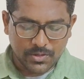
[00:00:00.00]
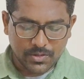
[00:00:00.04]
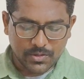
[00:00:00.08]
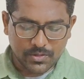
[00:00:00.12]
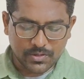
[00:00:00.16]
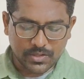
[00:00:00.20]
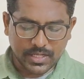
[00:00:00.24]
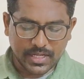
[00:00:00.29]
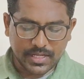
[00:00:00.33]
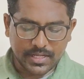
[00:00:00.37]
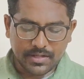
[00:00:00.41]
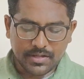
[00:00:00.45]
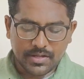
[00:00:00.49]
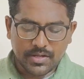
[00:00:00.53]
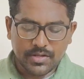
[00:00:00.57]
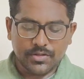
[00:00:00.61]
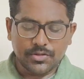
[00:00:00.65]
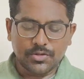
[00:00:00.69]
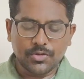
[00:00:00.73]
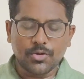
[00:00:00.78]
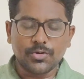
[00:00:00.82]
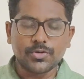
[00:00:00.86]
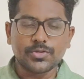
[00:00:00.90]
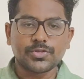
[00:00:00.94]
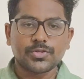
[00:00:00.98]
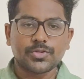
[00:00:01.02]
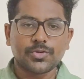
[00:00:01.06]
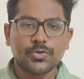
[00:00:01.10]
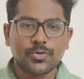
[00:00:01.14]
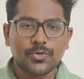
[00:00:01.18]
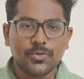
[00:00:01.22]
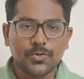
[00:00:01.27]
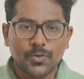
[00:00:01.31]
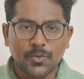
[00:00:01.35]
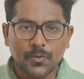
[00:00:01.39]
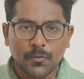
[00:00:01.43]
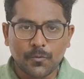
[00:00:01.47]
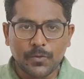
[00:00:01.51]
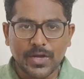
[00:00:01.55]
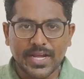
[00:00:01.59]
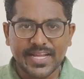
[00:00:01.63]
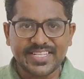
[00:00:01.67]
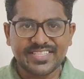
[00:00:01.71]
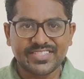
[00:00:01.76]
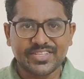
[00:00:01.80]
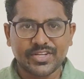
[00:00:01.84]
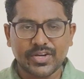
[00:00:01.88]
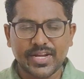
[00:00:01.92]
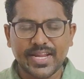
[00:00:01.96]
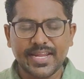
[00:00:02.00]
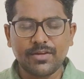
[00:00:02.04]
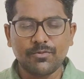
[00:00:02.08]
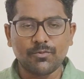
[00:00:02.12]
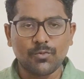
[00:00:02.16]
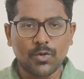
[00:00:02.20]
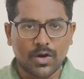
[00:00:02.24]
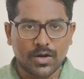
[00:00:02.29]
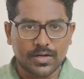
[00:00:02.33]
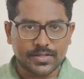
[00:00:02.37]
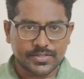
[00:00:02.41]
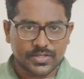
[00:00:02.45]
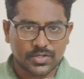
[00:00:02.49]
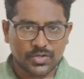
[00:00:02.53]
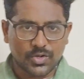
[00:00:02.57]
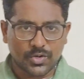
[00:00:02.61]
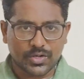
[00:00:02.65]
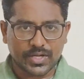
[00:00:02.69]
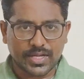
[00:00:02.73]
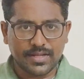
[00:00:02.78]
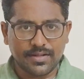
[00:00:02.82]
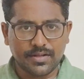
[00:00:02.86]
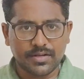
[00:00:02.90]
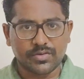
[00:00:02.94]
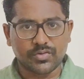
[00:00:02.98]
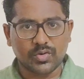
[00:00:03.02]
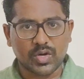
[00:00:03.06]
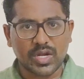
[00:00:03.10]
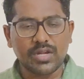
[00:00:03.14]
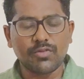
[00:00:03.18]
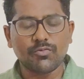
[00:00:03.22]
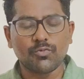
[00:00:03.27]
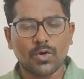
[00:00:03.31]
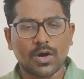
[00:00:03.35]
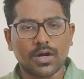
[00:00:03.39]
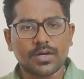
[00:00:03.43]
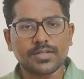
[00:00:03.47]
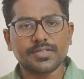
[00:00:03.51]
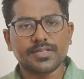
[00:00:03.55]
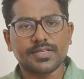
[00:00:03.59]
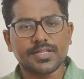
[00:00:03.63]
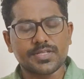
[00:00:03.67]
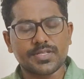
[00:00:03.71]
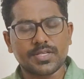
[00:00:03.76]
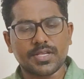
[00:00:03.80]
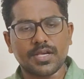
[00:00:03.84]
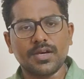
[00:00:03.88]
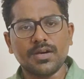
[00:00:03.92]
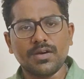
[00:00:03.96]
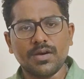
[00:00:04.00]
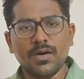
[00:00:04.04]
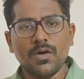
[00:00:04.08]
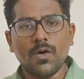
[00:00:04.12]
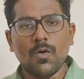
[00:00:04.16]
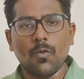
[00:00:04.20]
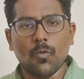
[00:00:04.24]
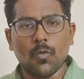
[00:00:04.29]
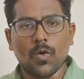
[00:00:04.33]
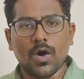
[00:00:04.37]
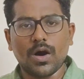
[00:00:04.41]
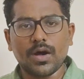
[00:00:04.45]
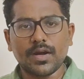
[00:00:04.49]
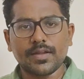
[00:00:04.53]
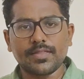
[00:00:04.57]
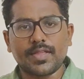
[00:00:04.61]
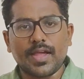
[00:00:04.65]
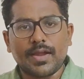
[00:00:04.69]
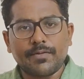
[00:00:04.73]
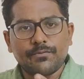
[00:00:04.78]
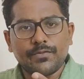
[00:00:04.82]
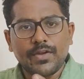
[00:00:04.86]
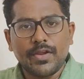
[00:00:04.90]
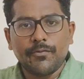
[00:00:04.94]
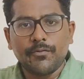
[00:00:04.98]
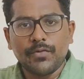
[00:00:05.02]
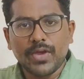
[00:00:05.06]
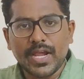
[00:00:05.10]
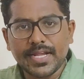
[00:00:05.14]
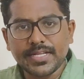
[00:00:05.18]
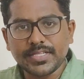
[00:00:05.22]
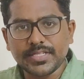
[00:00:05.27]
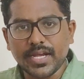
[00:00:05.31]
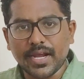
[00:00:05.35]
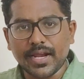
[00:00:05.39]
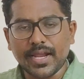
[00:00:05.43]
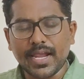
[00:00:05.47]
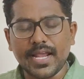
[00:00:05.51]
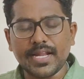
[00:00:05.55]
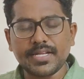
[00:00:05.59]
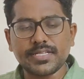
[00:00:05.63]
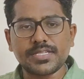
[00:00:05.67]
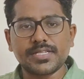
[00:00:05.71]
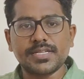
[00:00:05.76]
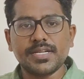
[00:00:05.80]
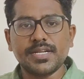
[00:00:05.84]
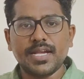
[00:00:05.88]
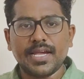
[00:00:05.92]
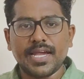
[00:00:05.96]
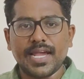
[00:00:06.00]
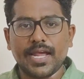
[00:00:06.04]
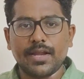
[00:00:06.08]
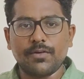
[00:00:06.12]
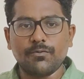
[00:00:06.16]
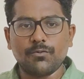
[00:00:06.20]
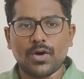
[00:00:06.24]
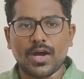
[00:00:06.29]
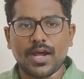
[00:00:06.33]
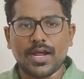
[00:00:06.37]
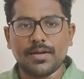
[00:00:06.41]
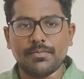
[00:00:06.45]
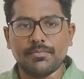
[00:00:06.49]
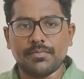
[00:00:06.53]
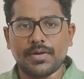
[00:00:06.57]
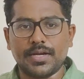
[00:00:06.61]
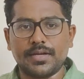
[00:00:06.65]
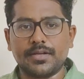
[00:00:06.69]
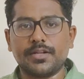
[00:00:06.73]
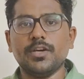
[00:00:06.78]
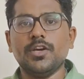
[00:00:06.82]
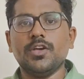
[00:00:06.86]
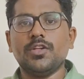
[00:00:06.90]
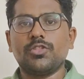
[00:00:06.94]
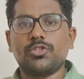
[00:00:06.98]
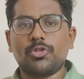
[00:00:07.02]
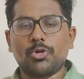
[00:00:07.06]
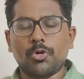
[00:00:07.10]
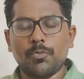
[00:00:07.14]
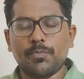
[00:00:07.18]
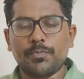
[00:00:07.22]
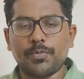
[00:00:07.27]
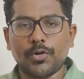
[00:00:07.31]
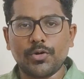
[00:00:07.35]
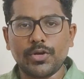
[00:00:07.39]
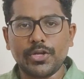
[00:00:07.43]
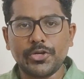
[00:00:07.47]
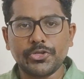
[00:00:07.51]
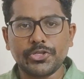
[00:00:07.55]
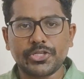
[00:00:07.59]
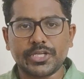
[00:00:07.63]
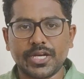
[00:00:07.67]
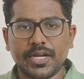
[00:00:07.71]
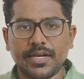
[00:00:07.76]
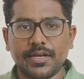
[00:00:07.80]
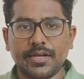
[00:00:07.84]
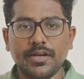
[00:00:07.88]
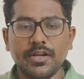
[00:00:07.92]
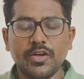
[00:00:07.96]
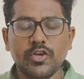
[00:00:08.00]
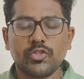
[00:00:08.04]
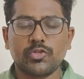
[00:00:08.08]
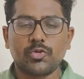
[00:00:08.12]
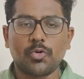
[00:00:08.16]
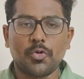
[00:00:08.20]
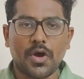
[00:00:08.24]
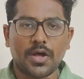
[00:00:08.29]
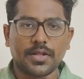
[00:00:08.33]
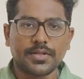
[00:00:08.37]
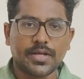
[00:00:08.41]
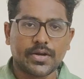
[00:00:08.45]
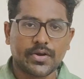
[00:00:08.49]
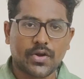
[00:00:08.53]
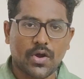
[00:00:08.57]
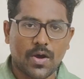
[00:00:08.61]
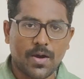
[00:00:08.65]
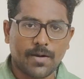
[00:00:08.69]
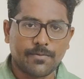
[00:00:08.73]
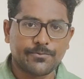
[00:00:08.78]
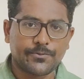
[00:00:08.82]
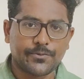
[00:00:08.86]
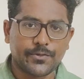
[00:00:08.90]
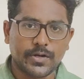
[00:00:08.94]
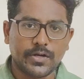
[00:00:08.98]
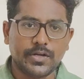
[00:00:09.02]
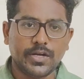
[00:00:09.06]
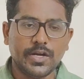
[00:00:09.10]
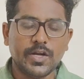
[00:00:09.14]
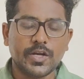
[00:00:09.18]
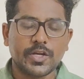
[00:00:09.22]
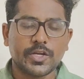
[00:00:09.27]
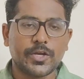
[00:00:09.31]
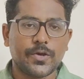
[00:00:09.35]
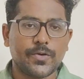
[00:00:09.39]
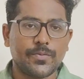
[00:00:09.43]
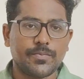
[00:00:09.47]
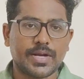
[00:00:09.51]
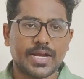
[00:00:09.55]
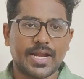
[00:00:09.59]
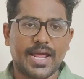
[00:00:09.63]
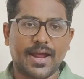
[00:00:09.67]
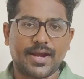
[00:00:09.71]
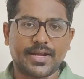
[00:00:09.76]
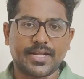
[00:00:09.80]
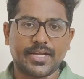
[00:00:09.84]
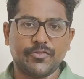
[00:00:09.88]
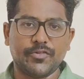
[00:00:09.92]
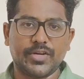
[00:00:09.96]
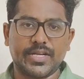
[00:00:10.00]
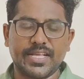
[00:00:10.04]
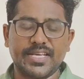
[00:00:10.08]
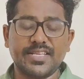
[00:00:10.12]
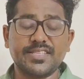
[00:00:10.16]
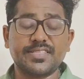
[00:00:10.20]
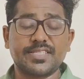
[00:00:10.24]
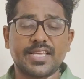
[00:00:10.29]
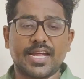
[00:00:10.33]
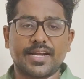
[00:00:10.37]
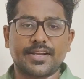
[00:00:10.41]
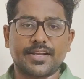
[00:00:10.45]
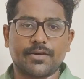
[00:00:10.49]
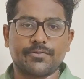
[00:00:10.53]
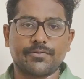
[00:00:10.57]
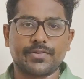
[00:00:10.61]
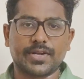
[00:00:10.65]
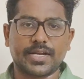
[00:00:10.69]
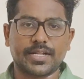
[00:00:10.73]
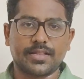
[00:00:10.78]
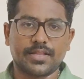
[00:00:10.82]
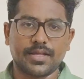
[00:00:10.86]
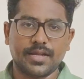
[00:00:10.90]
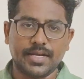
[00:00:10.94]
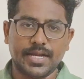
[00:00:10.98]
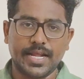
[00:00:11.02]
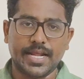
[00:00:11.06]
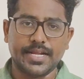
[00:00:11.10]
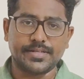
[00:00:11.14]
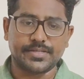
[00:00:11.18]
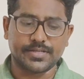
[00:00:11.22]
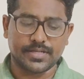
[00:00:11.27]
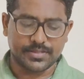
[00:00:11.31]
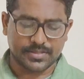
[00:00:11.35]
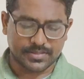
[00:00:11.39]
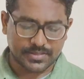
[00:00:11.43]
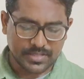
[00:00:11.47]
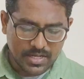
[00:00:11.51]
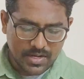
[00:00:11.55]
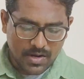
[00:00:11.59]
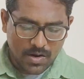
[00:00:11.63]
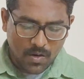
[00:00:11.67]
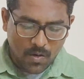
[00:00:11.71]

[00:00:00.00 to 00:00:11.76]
Okay, those who wage green wars. Okay, green wars is a war that we wage against environment through pollution, through other harmful human activities that affect the natures.